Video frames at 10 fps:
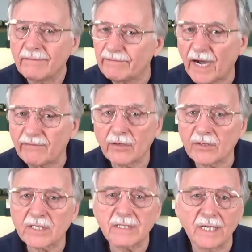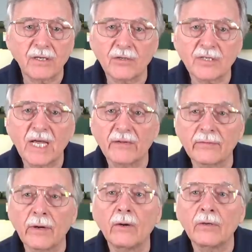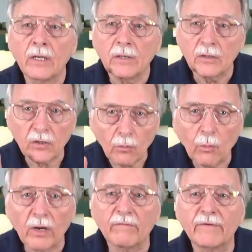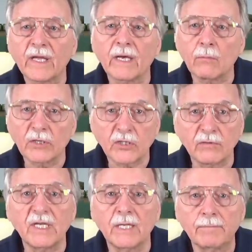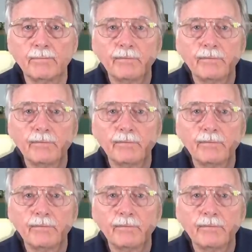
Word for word: 5 years, 10 years down the road, you will forget what you did.